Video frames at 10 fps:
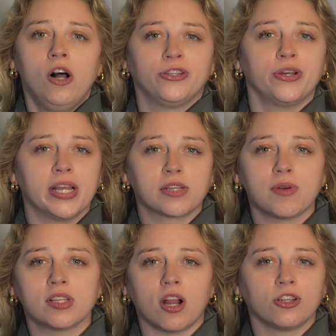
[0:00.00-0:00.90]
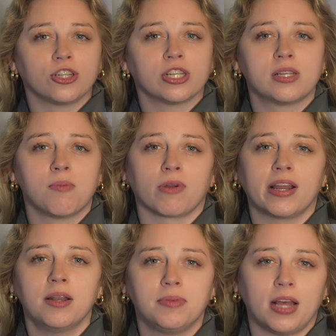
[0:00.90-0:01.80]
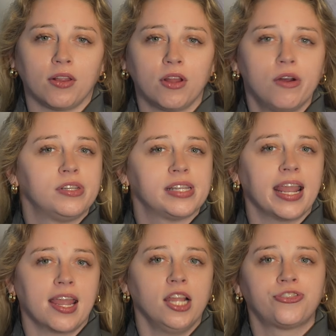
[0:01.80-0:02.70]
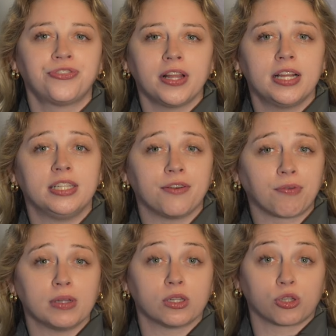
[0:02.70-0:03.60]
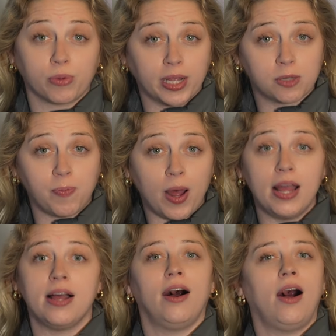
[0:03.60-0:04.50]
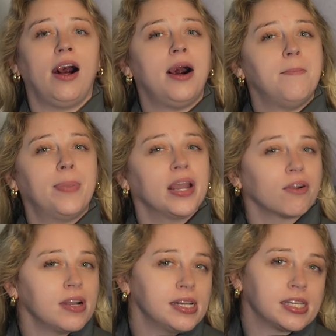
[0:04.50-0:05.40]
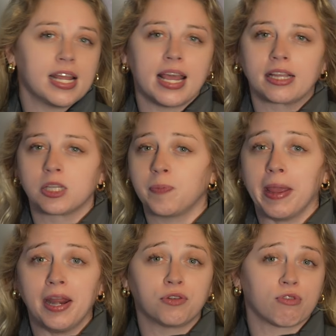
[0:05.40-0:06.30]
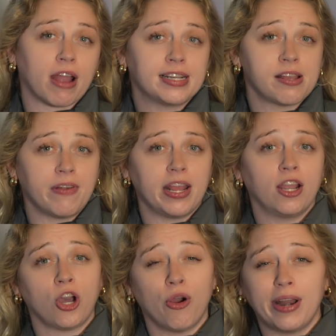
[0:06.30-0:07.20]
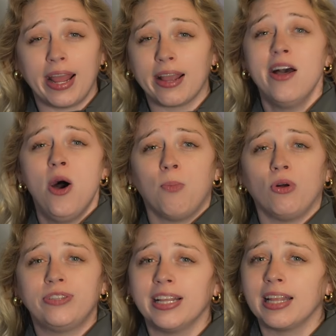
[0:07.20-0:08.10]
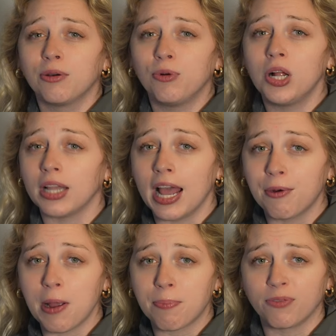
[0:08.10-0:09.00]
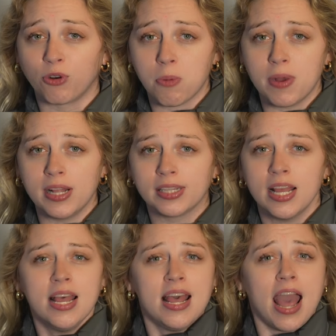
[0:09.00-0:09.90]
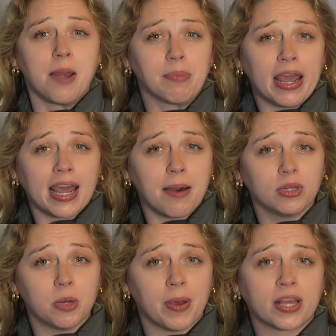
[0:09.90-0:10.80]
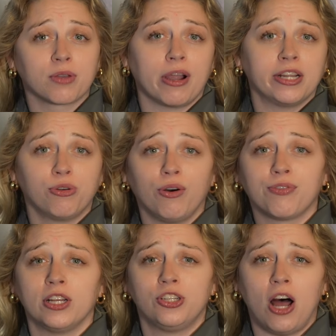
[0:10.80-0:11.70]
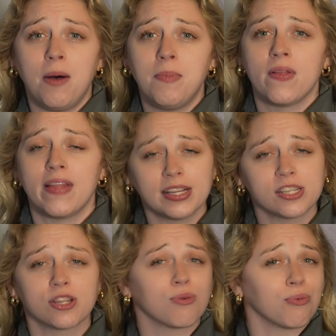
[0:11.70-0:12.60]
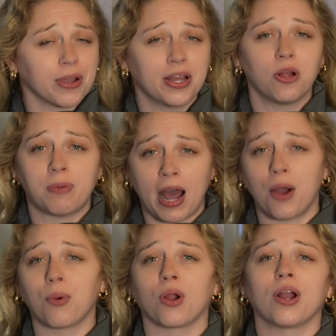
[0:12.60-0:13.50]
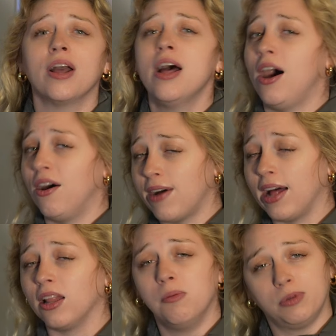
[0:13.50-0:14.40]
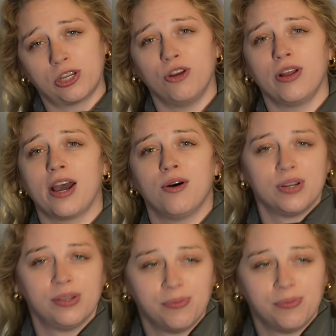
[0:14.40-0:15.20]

So these ones aren't just some random downloads. They each fill a different sweet spot. Big reasoning, speed, creativity, coding, multilingual, lightweight performance, and being able to pick the right tool for the job. That's the real power of LM Studio.